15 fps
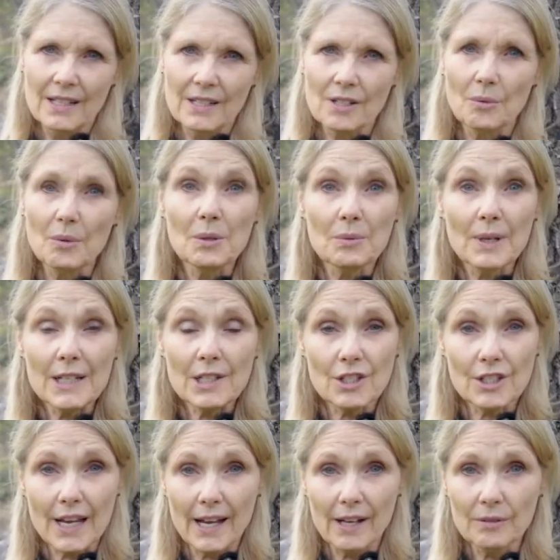So we
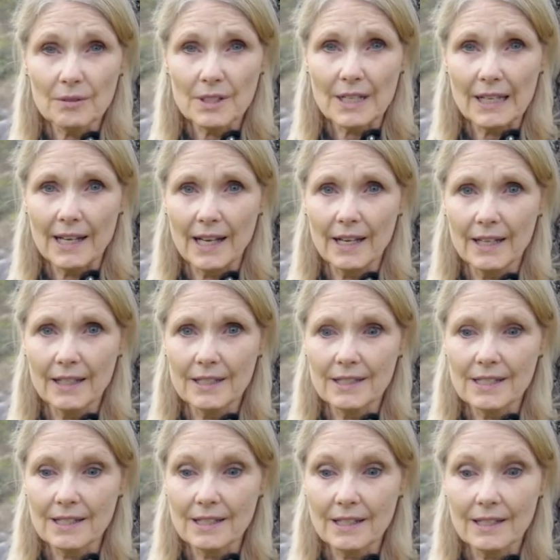reached out,
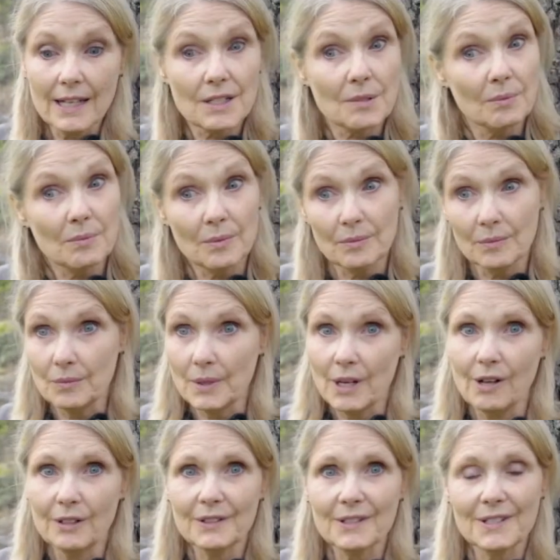and that's when we
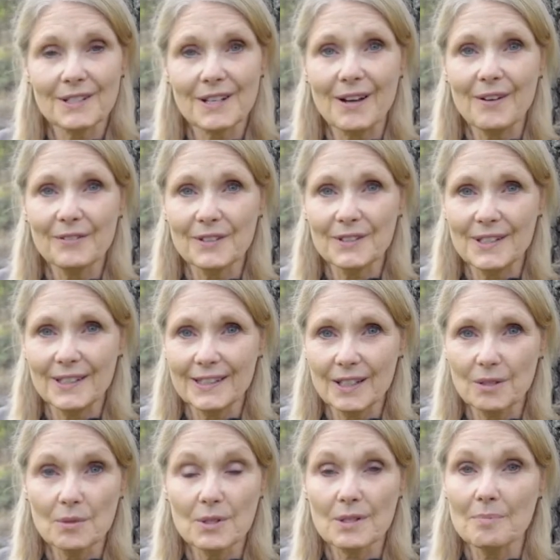all discovered that
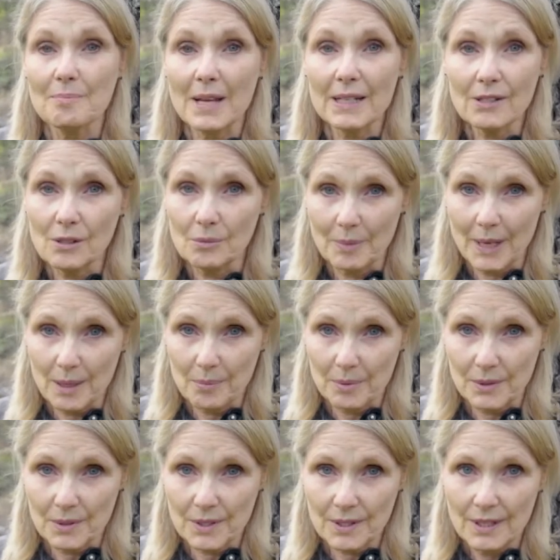there were some medical
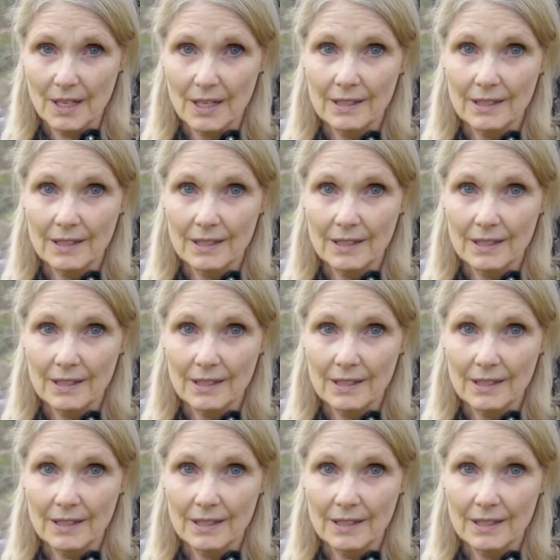papers